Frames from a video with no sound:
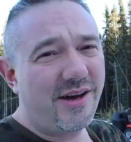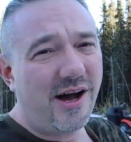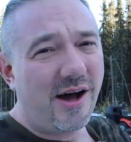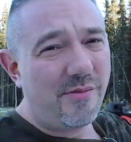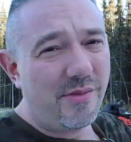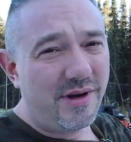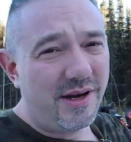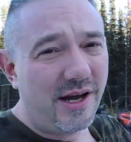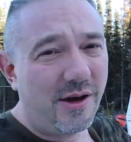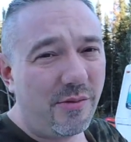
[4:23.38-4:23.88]

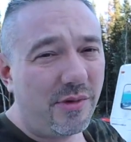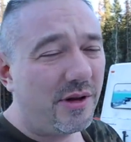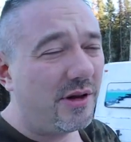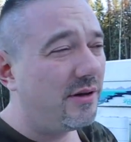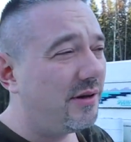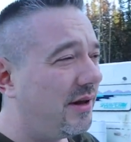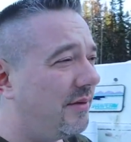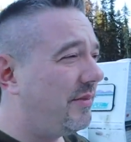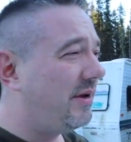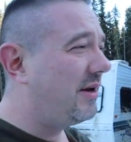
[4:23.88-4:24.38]
Comment down
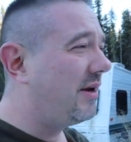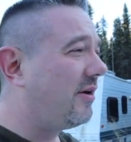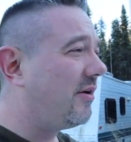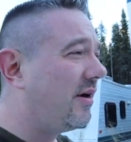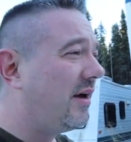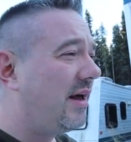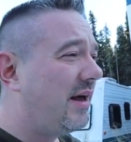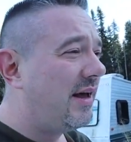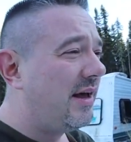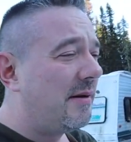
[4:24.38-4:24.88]
below. Let me
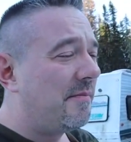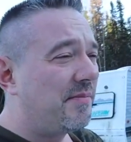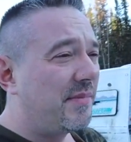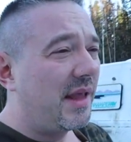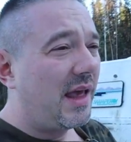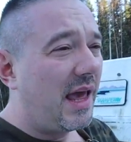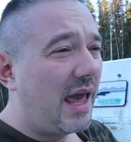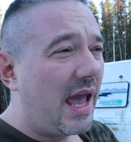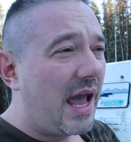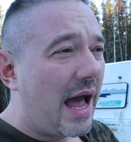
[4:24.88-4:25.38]
know.
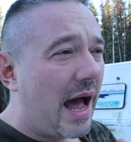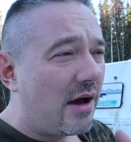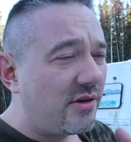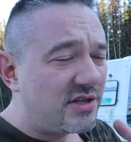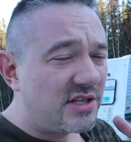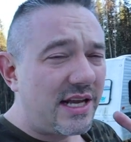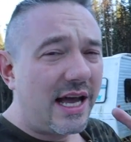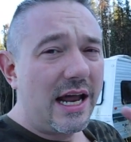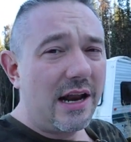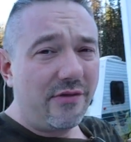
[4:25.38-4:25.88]

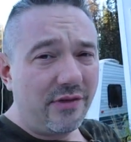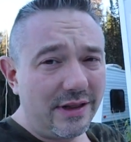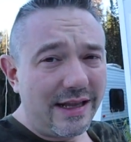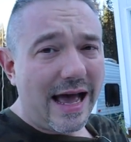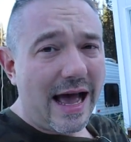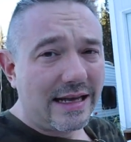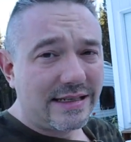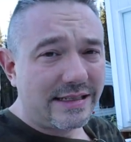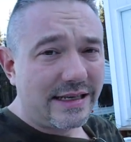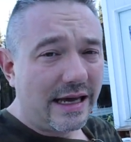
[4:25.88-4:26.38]
Outside of
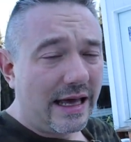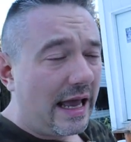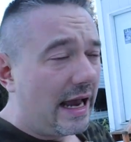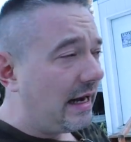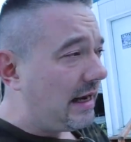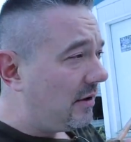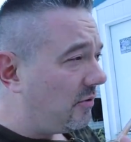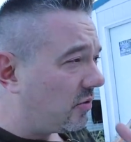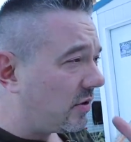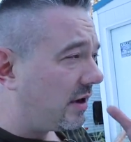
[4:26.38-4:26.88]
Alaska,
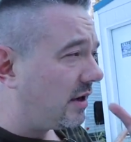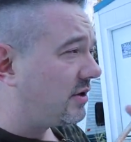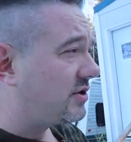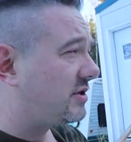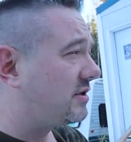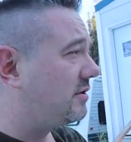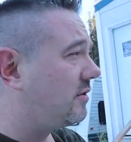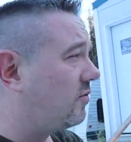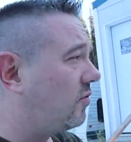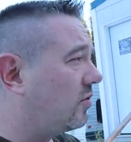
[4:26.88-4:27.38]
anywhere
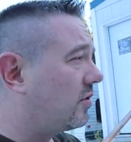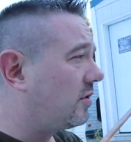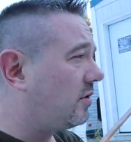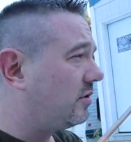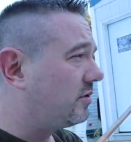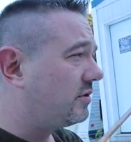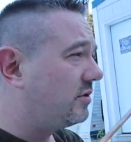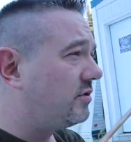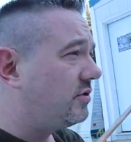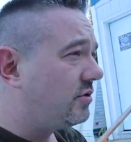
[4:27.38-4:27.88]
else in the
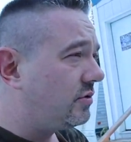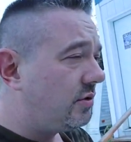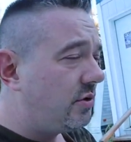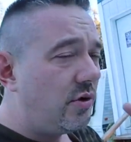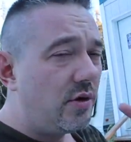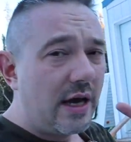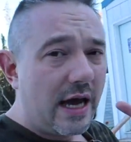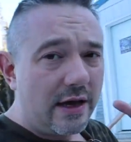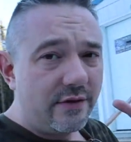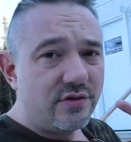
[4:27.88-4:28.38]
world, do
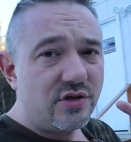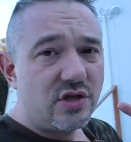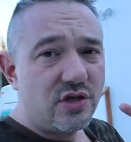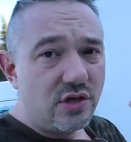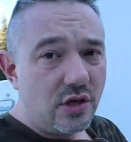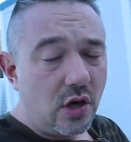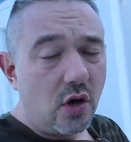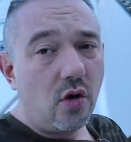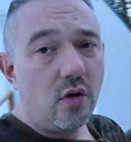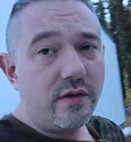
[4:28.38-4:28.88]
you have
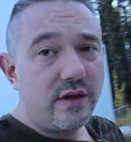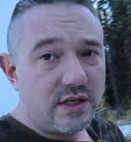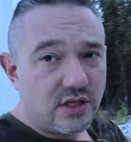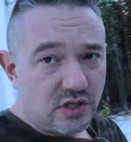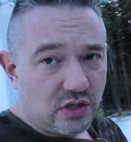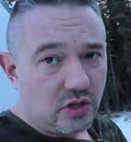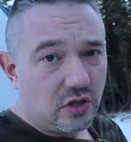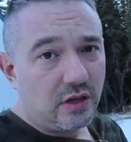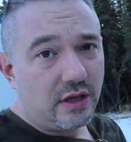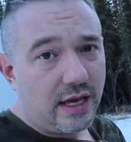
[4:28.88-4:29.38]
snow
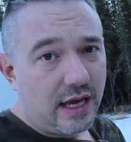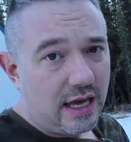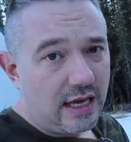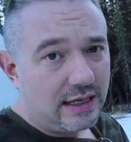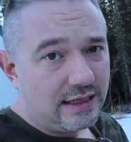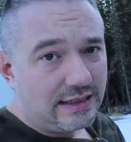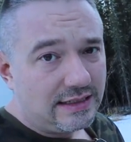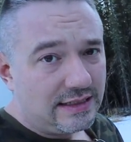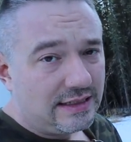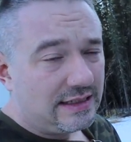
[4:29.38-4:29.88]
this
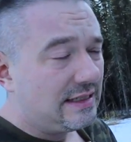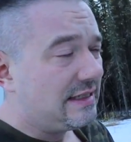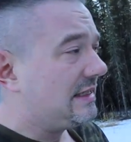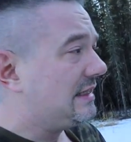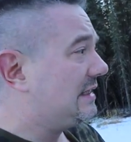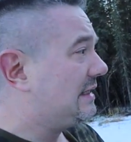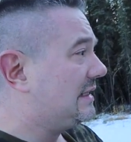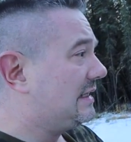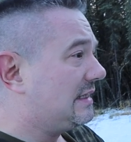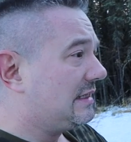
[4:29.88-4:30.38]
early?
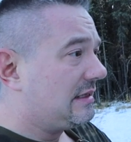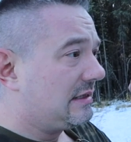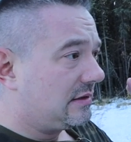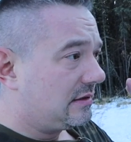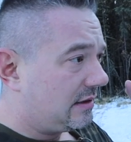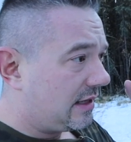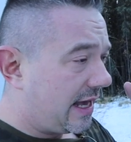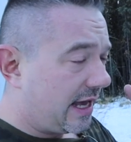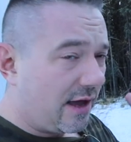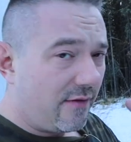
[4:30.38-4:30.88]

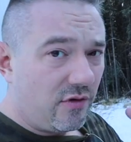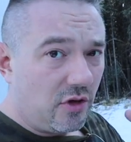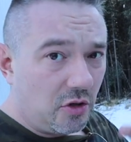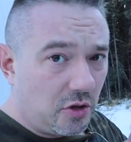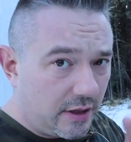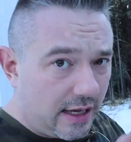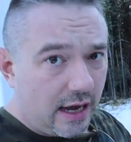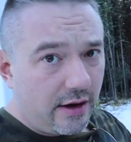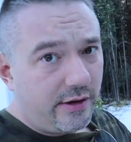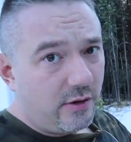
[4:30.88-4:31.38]
Like, if you
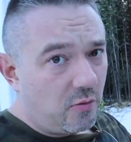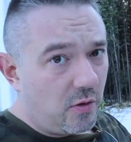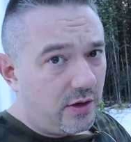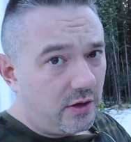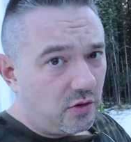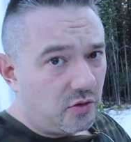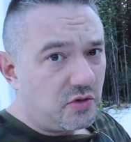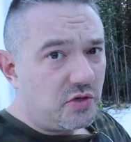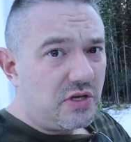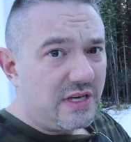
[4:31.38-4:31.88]
look out your
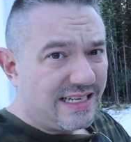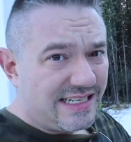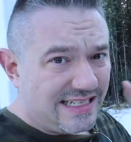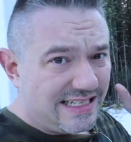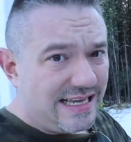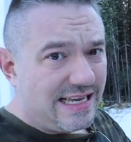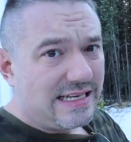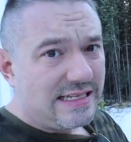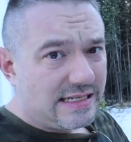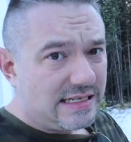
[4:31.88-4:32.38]
window, do you
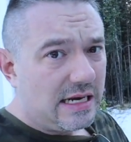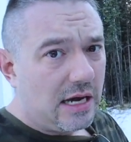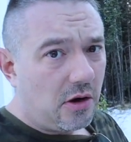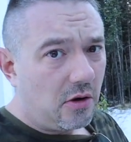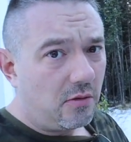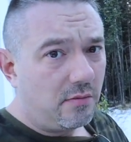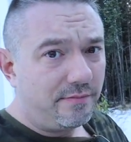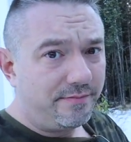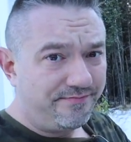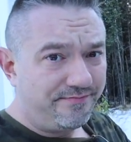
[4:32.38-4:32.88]
see
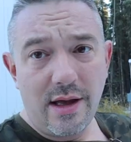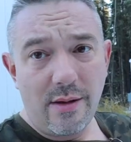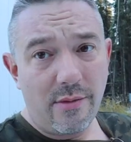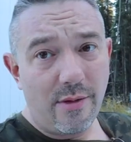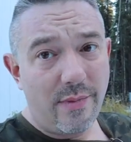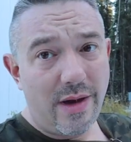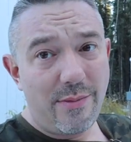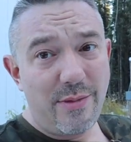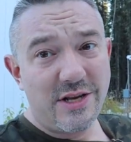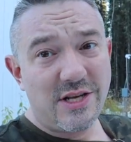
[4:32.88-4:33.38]
snow?
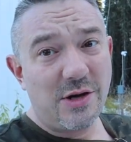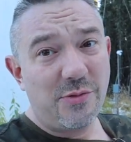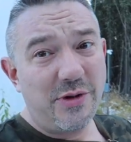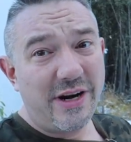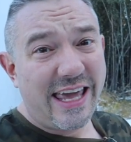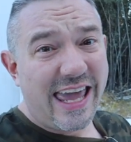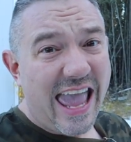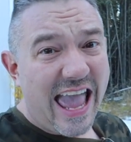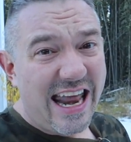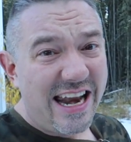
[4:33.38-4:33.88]
Maybe someone
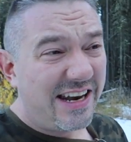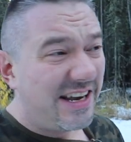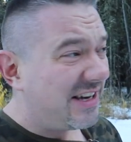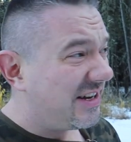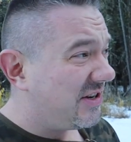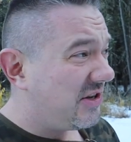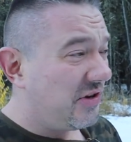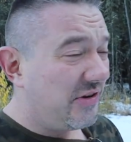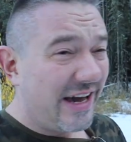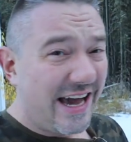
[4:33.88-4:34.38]
in
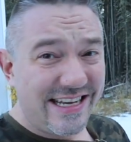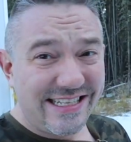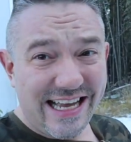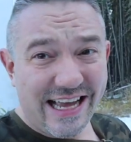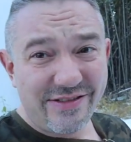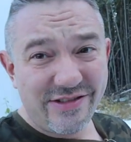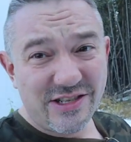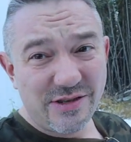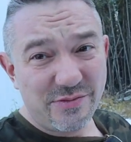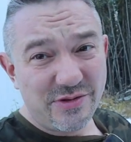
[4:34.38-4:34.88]
Canada, do you guys
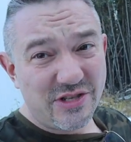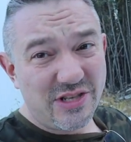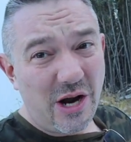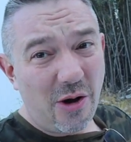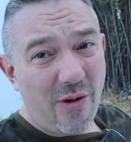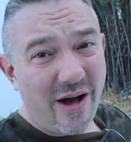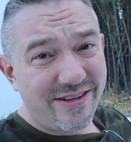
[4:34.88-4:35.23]
have some snow